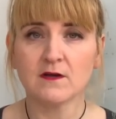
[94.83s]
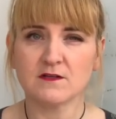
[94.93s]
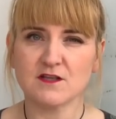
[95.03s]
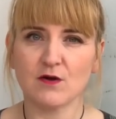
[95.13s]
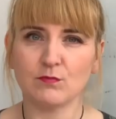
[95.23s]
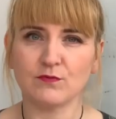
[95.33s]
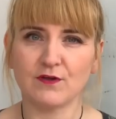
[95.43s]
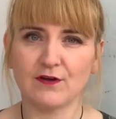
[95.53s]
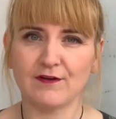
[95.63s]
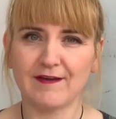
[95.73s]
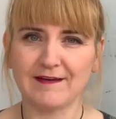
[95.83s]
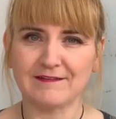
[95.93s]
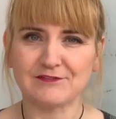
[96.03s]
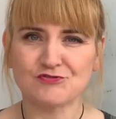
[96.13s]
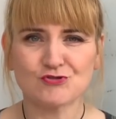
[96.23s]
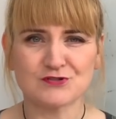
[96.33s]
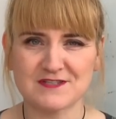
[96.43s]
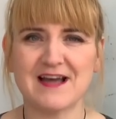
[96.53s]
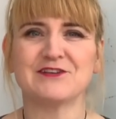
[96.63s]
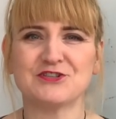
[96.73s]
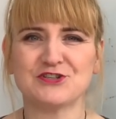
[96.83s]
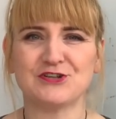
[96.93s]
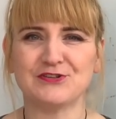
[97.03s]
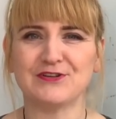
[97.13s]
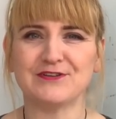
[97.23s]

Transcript: so that it draws attention